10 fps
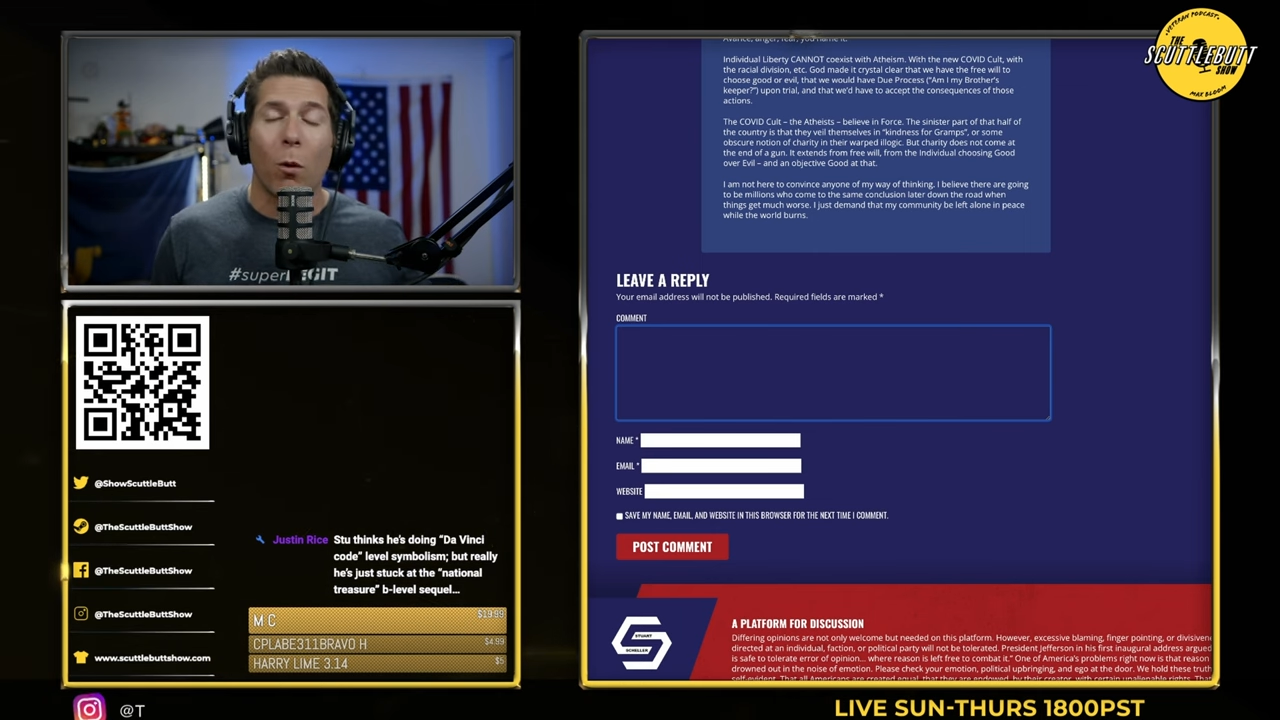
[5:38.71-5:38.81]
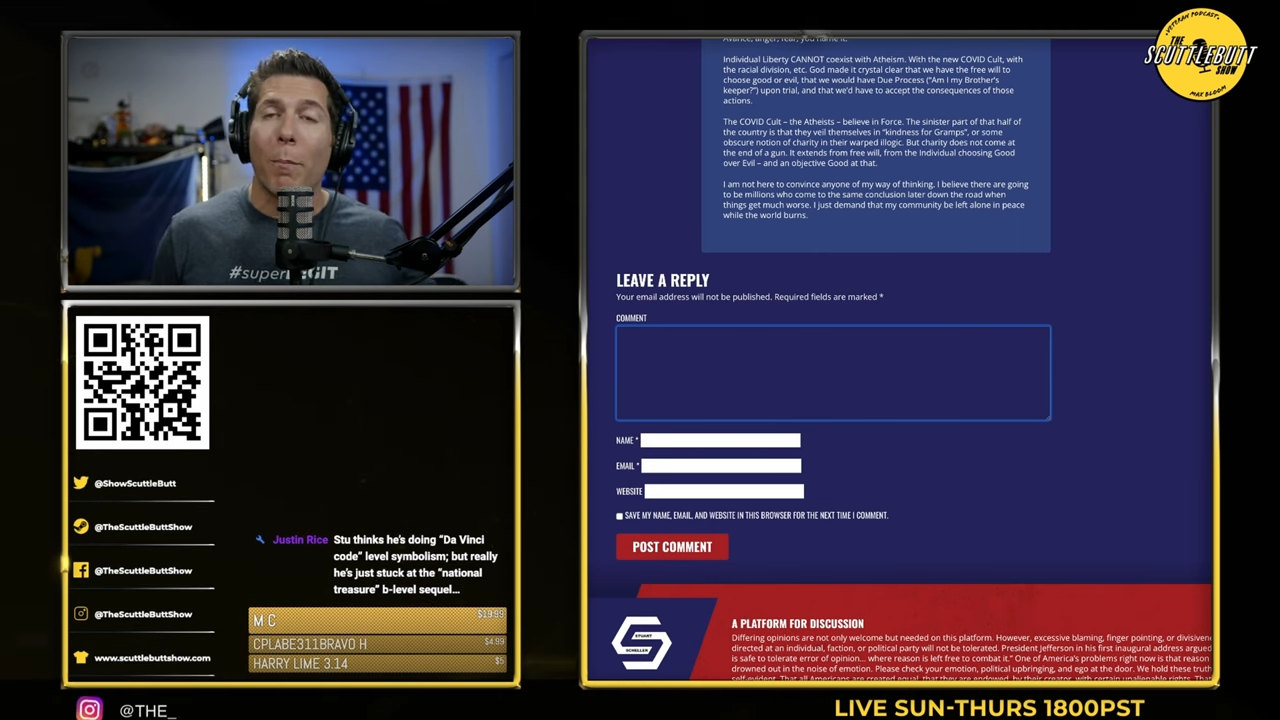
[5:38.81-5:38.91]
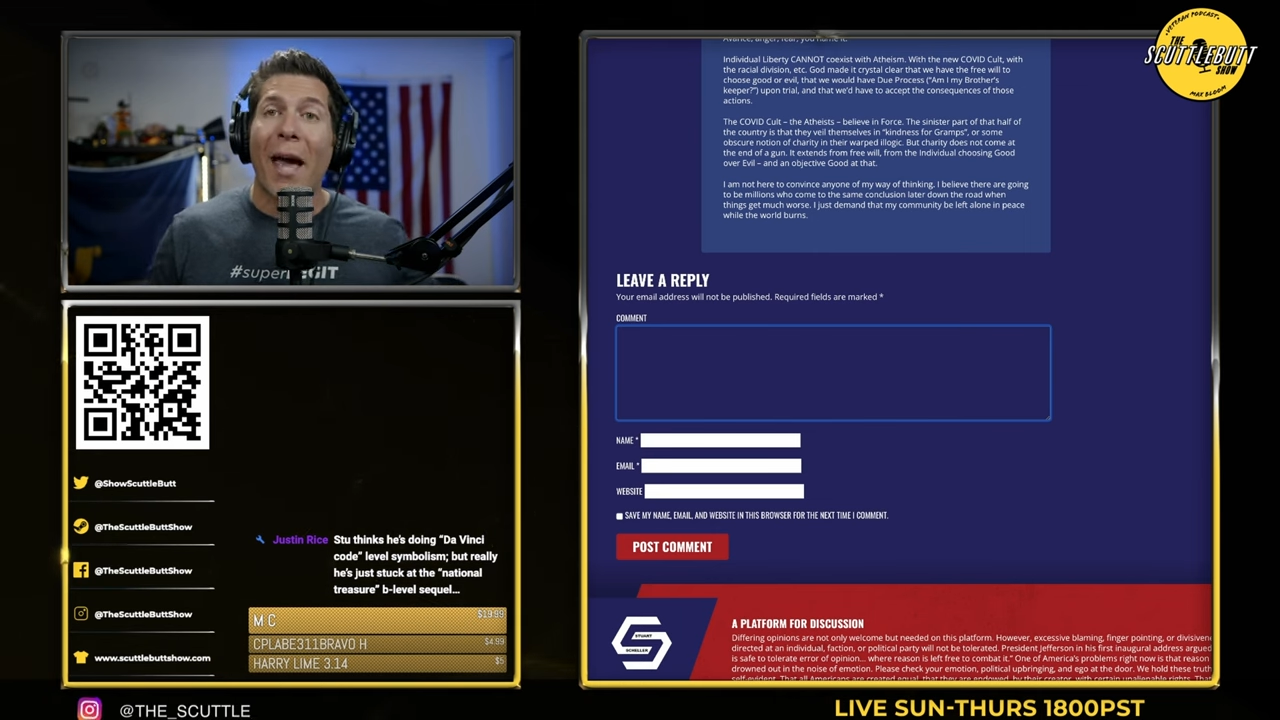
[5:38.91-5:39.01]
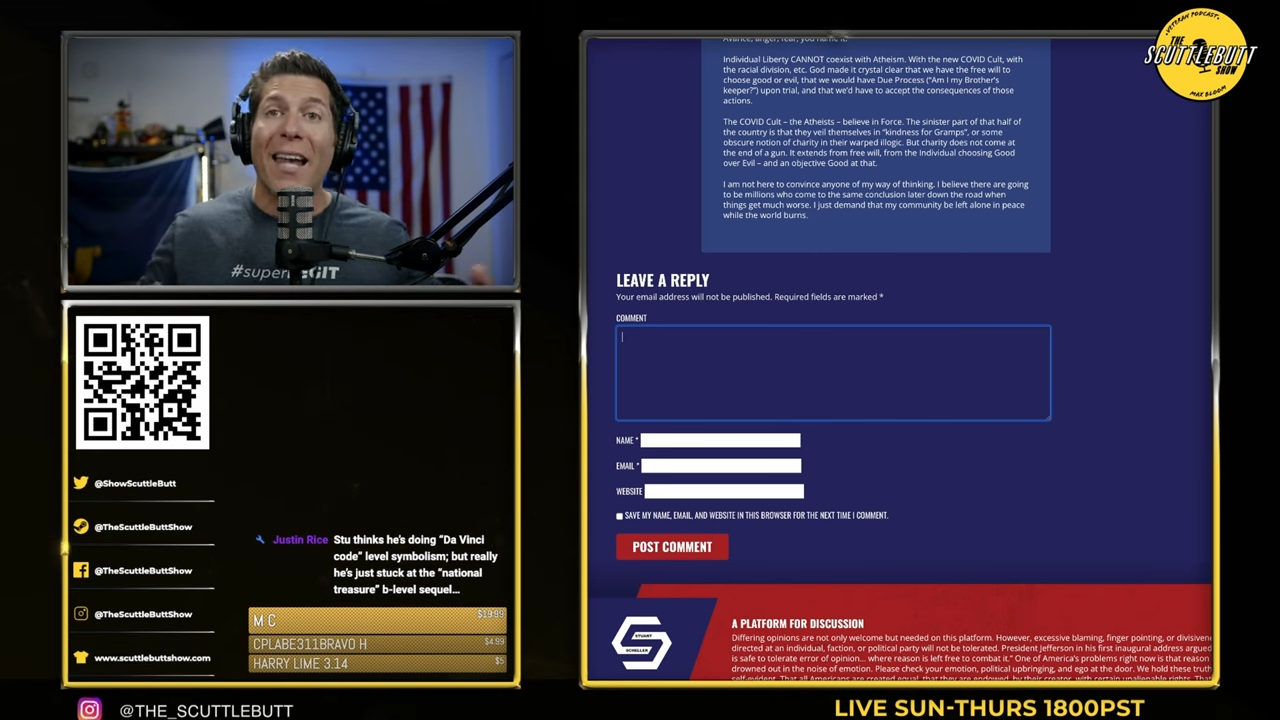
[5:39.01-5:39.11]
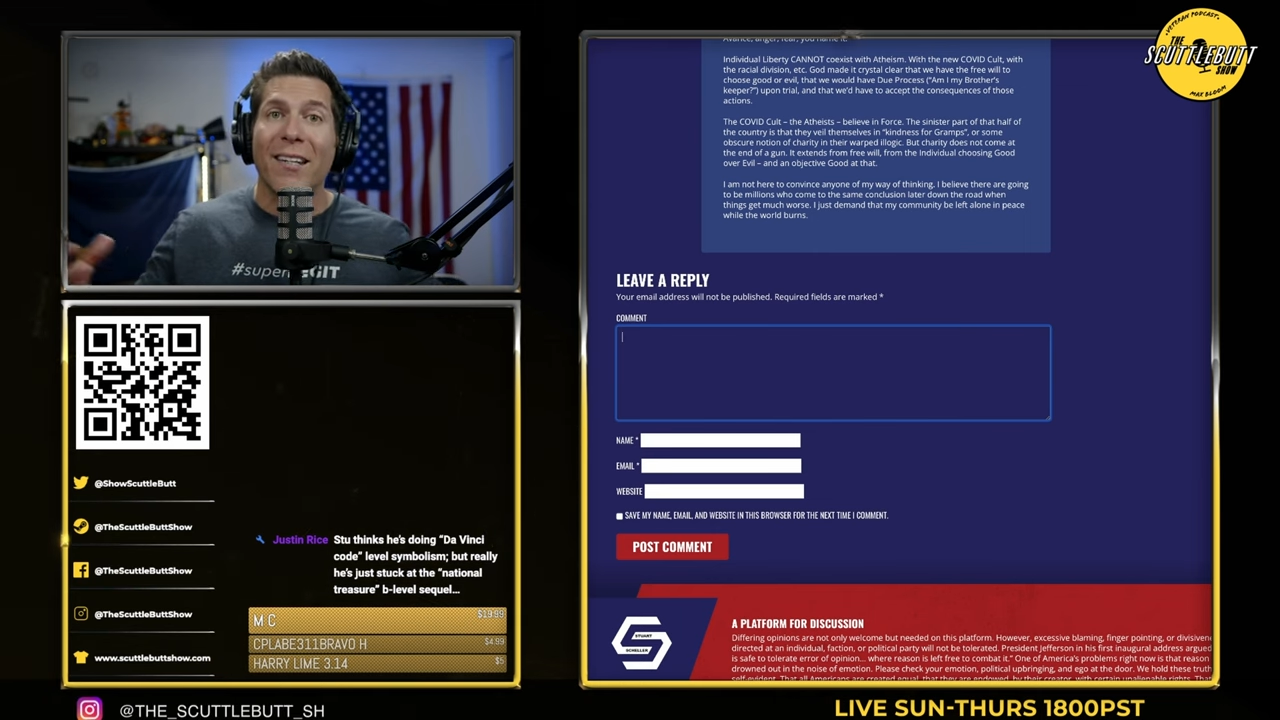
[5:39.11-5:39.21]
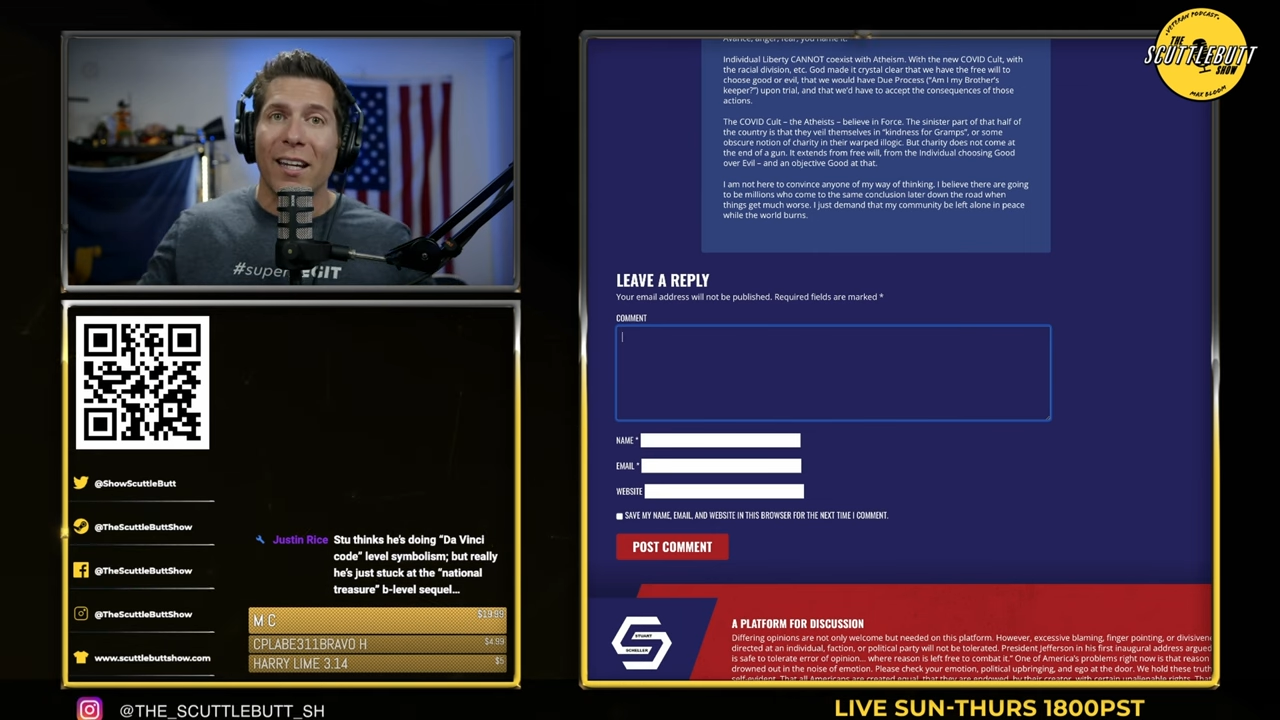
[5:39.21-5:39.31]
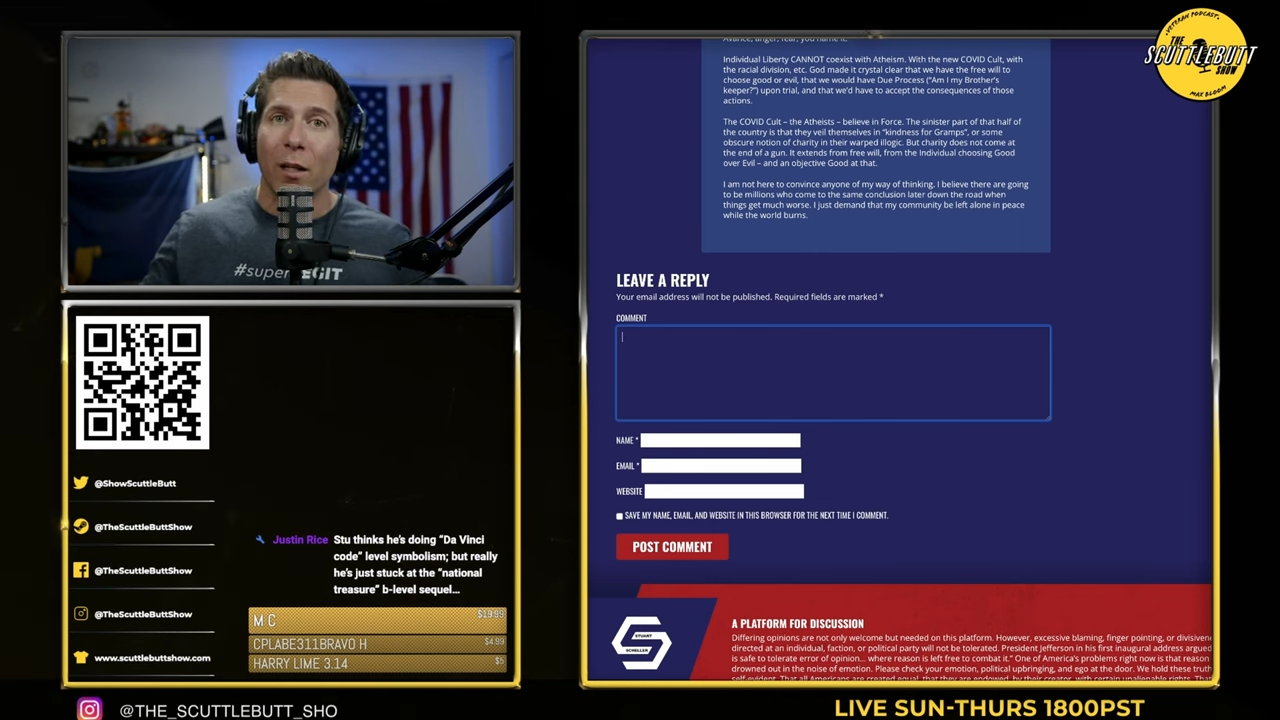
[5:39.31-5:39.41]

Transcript: pending